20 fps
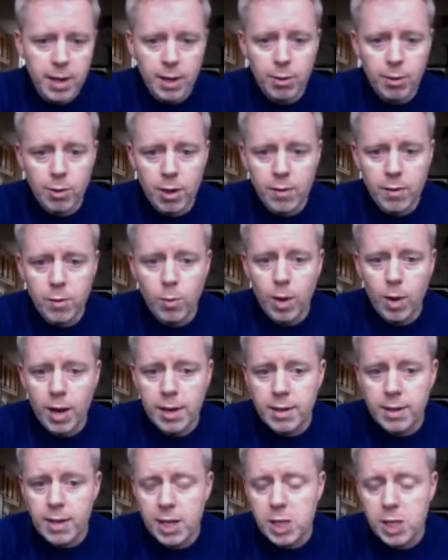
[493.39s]
Paragraph
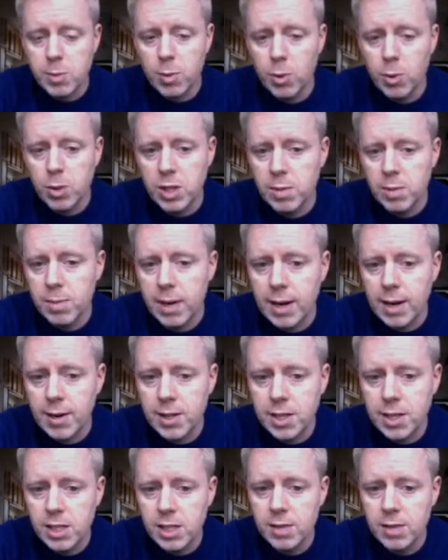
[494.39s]
1 explores
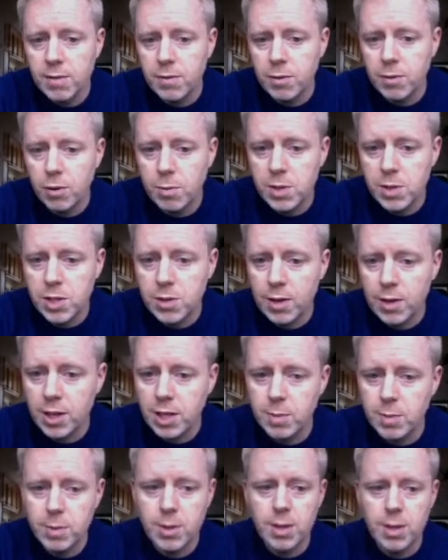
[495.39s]
comparisons in form and
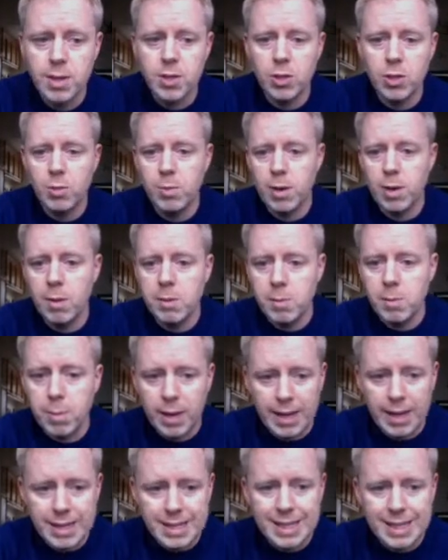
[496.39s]
structure between the two poems
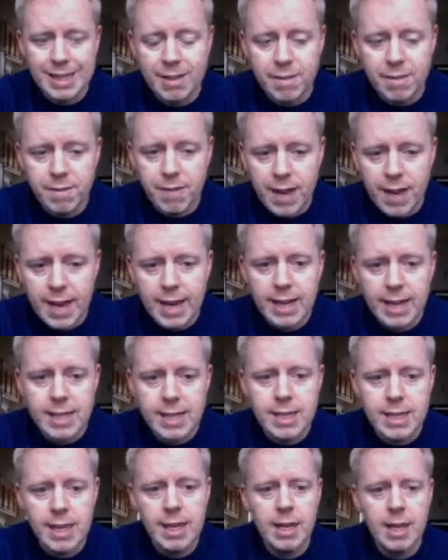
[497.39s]
plus the
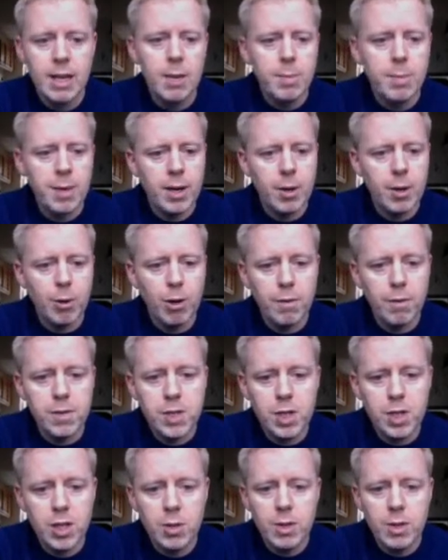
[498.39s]
effect. Paragraph
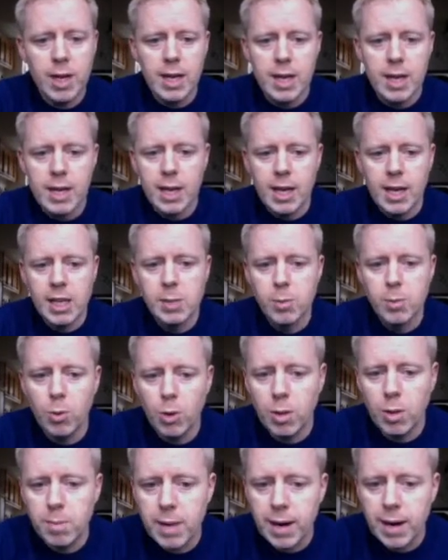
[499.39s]
2,
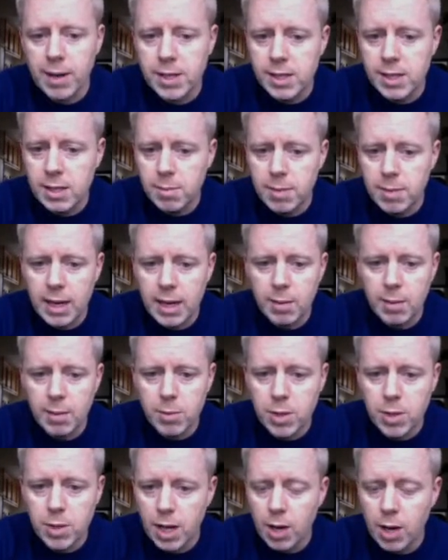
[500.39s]
explore comparisons in meaning,
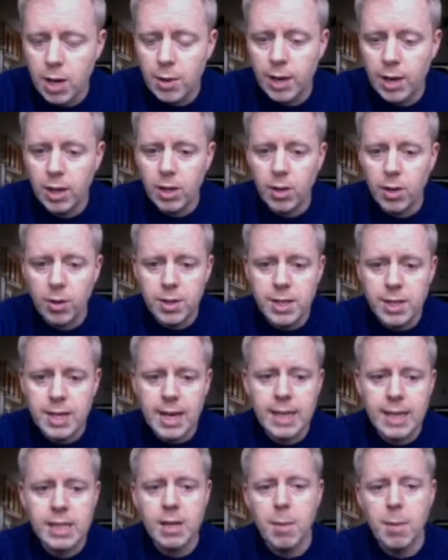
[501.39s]
mood, tone and
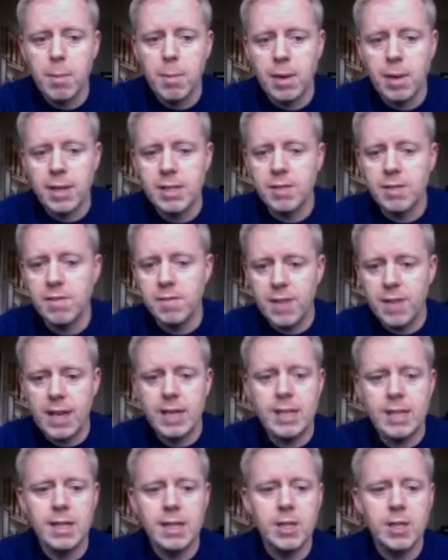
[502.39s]
context plus
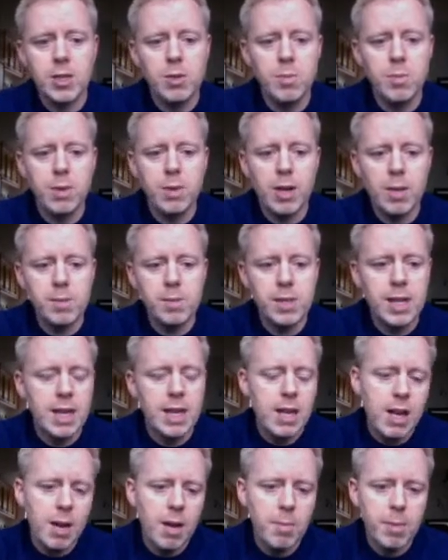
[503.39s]
effect in the two poems.
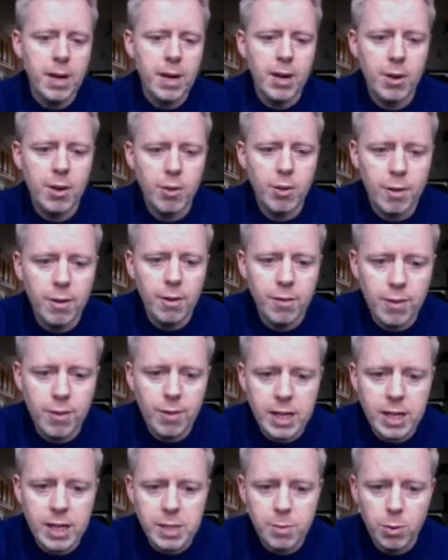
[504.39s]
And paragraph
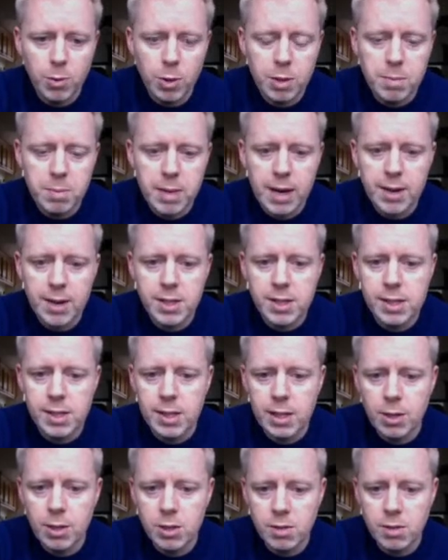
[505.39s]
3, explore
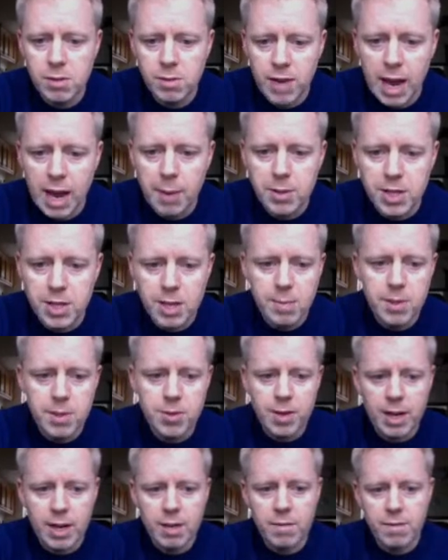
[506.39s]
comparisons in the use of language and
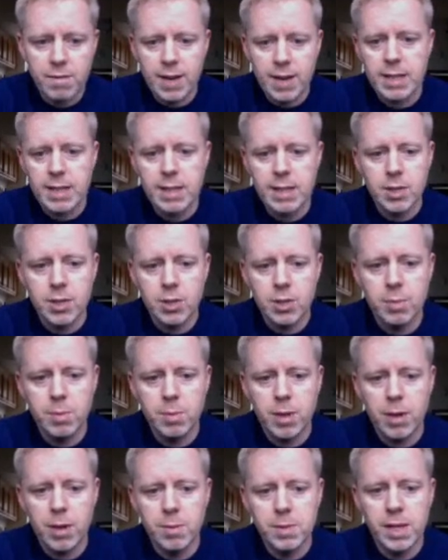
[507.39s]
imagery and effect in the two
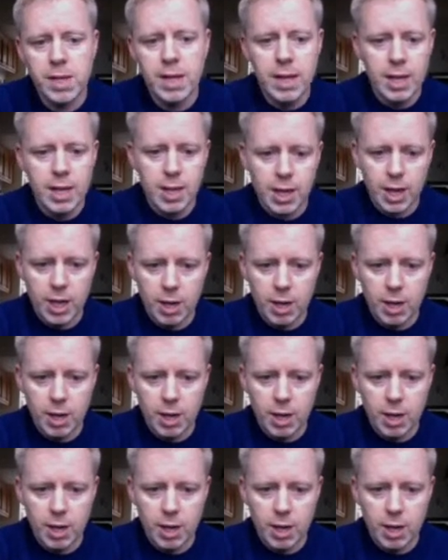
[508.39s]
poems.